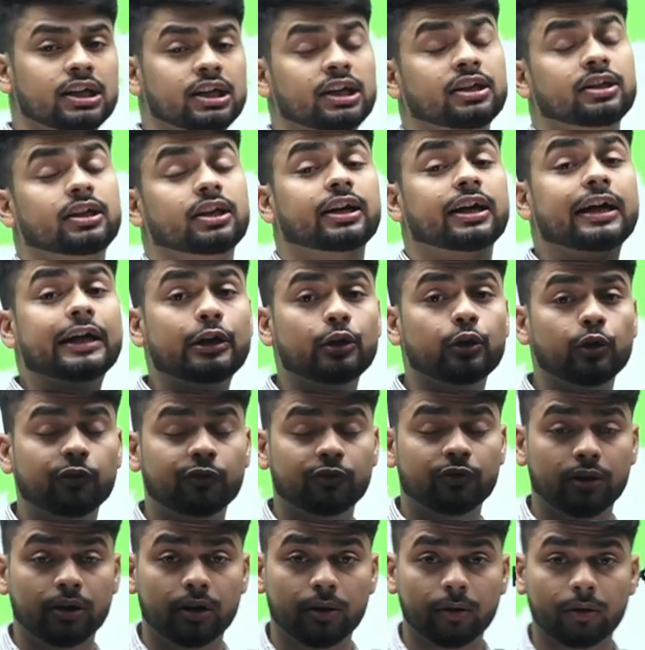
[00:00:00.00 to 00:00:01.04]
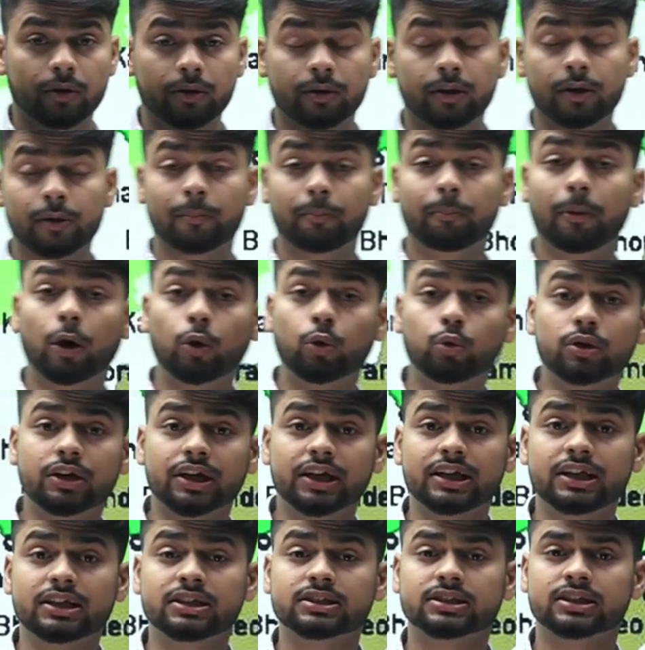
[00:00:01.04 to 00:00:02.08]
the kind of
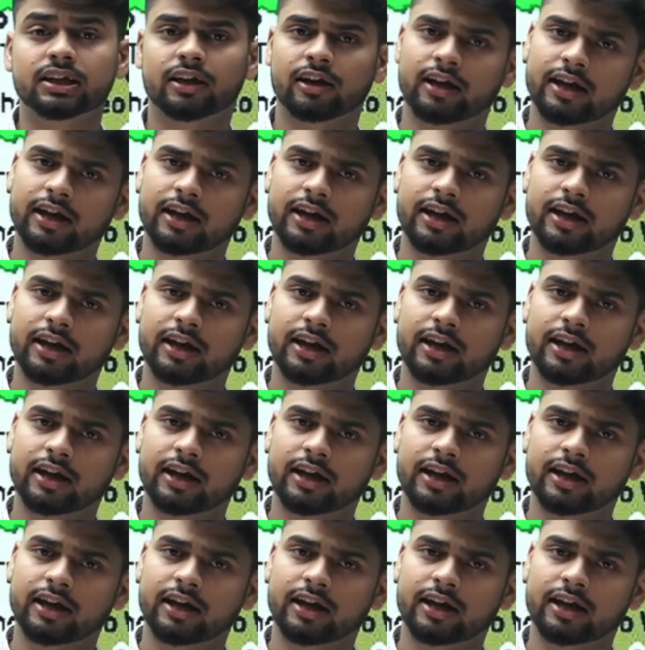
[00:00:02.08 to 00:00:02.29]
mountains,